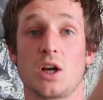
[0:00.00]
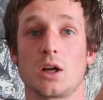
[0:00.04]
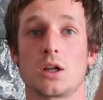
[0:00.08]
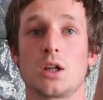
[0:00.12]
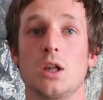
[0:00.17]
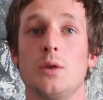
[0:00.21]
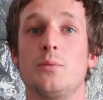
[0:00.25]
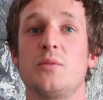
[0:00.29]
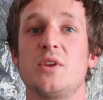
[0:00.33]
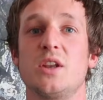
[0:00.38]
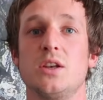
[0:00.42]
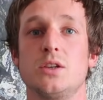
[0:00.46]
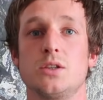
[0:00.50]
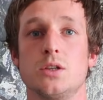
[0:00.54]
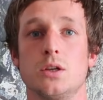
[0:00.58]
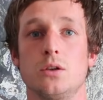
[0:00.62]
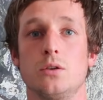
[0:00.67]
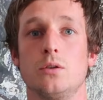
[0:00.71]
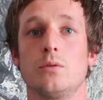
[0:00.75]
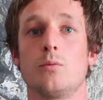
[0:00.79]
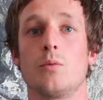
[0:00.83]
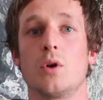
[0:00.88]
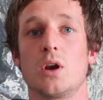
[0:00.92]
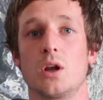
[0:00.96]
I clipped
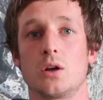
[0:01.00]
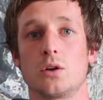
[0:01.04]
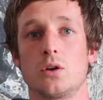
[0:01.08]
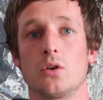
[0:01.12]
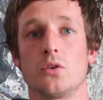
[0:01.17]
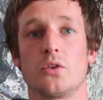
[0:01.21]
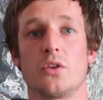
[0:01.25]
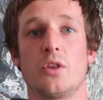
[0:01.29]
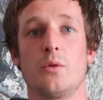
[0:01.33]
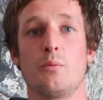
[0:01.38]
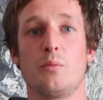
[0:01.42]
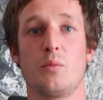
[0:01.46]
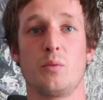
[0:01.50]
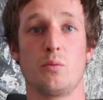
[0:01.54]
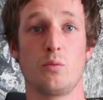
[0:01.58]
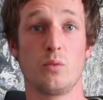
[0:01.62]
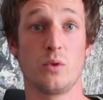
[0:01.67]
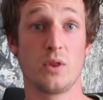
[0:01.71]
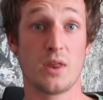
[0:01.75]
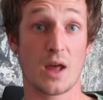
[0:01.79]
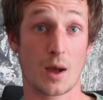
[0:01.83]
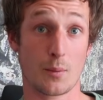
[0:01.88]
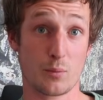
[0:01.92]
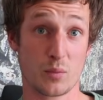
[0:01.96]
into when I got to
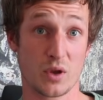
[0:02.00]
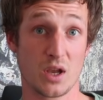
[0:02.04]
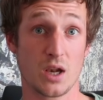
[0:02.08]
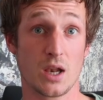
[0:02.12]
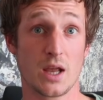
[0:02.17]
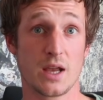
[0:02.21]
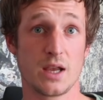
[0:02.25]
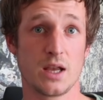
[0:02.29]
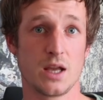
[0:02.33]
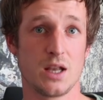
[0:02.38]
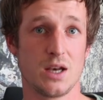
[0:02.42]
that belay